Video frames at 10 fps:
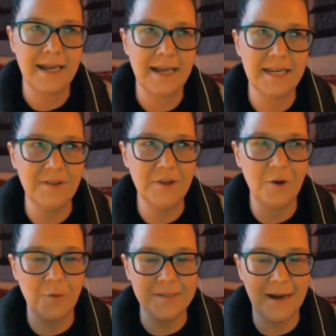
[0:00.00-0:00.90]
And even
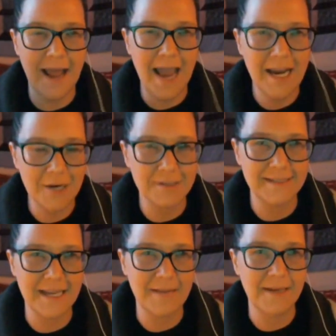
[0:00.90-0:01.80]
though it wasn't an
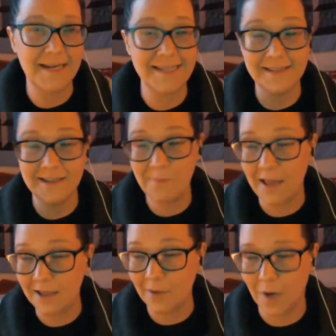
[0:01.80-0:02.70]
accurate statement, it's a
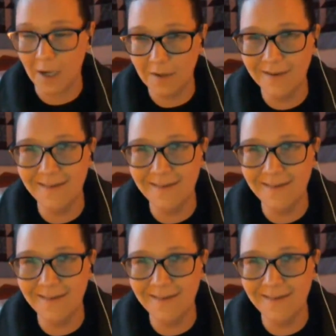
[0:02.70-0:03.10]
compelling one.